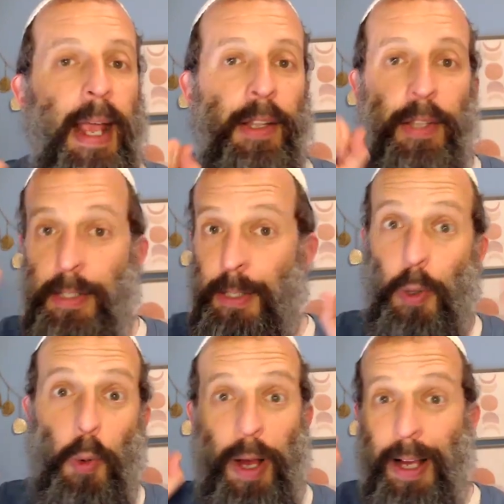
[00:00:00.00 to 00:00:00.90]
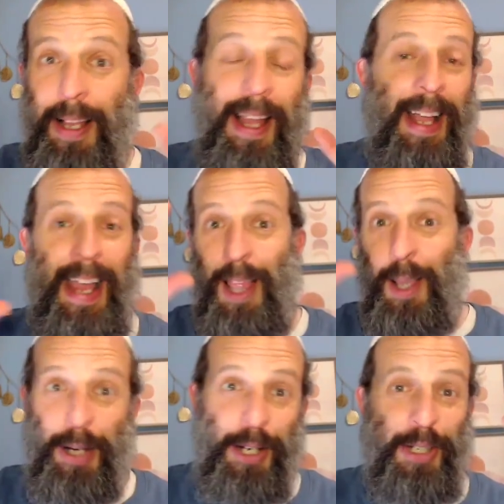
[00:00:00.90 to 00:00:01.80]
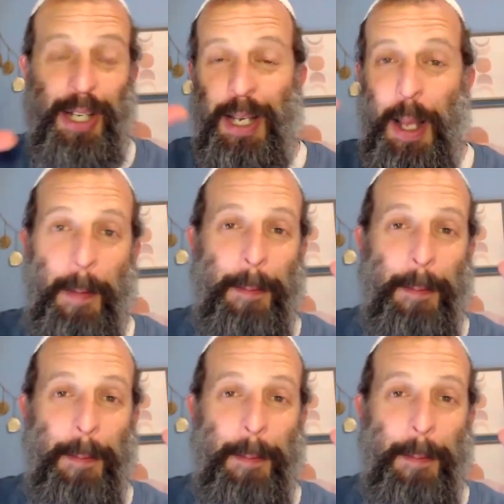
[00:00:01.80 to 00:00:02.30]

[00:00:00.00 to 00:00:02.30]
It does a quick calibration